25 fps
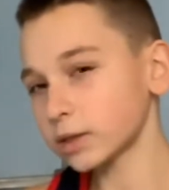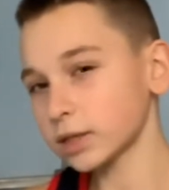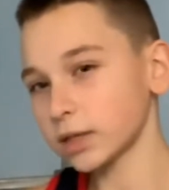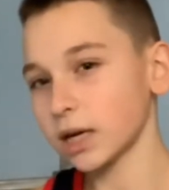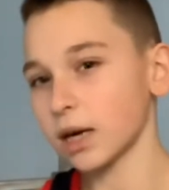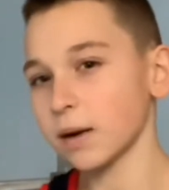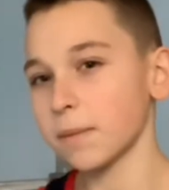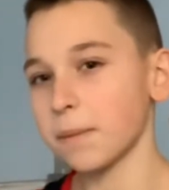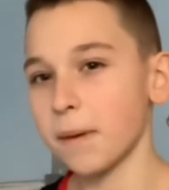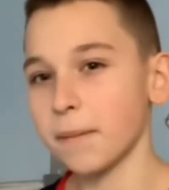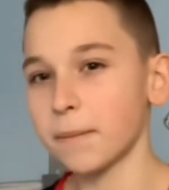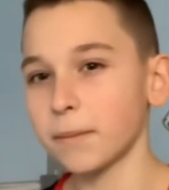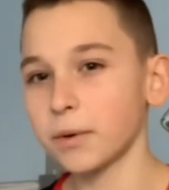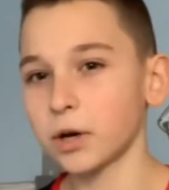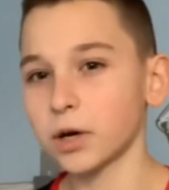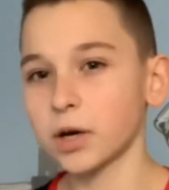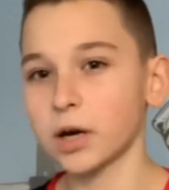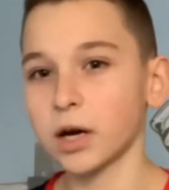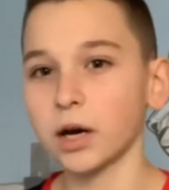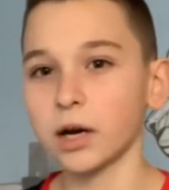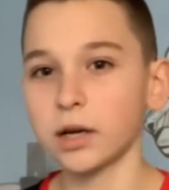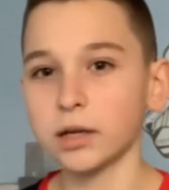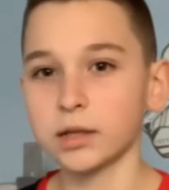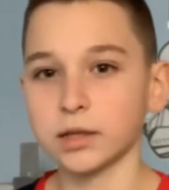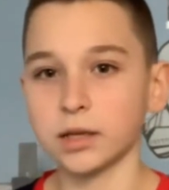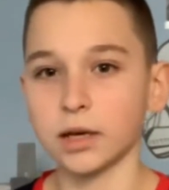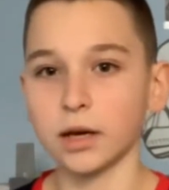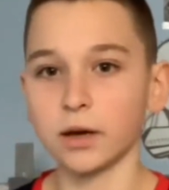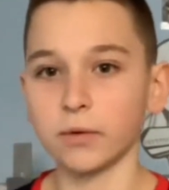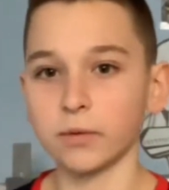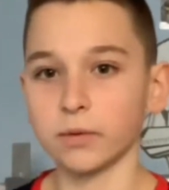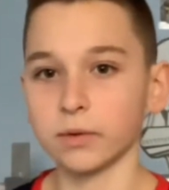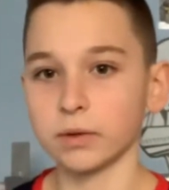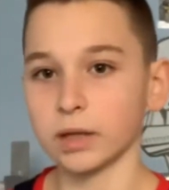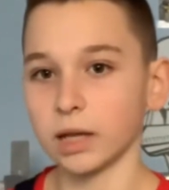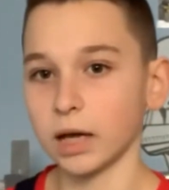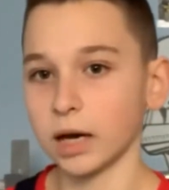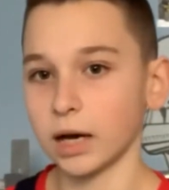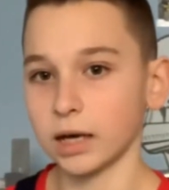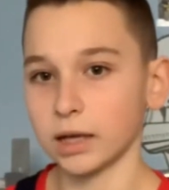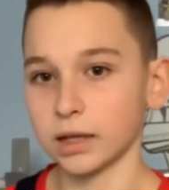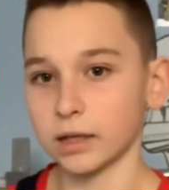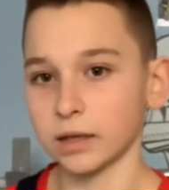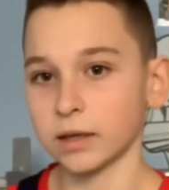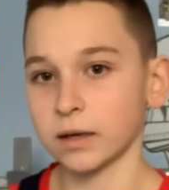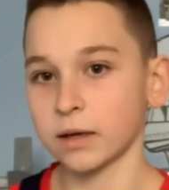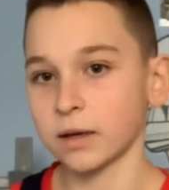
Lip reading: tiny bit more cardio. Like,